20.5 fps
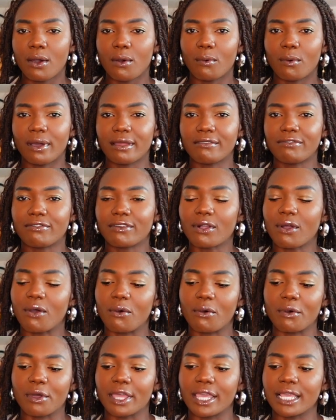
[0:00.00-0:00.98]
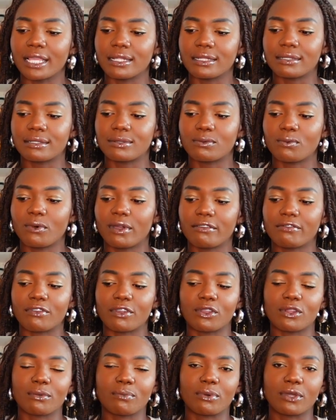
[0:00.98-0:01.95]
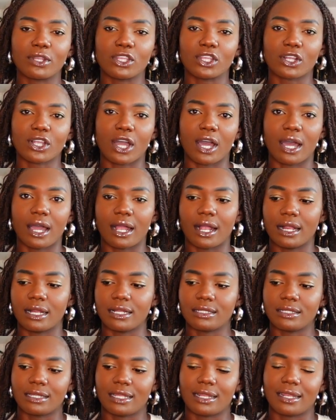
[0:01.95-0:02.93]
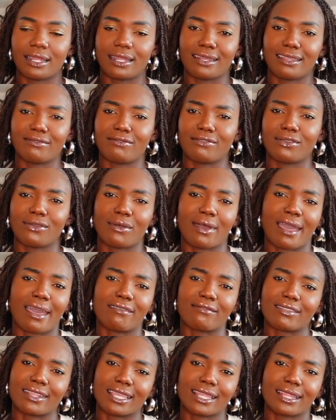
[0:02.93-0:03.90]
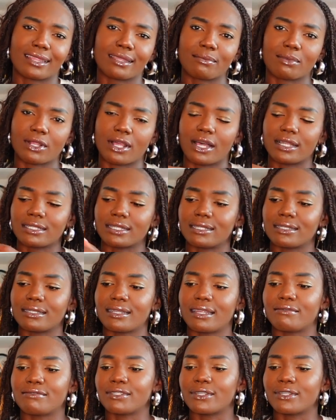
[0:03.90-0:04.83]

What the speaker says: One for coins, one for you to put your cards, and then if you have like lip gloss and stuff.